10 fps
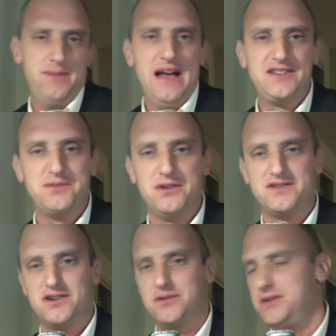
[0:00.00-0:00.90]
basketball
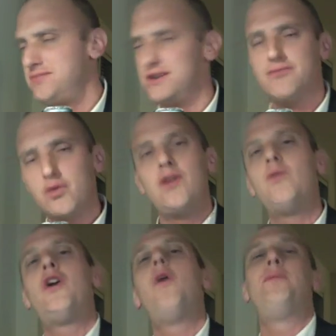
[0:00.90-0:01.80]
tournament, but
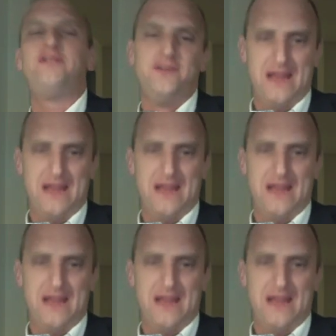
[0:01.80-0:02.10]
we're hoping to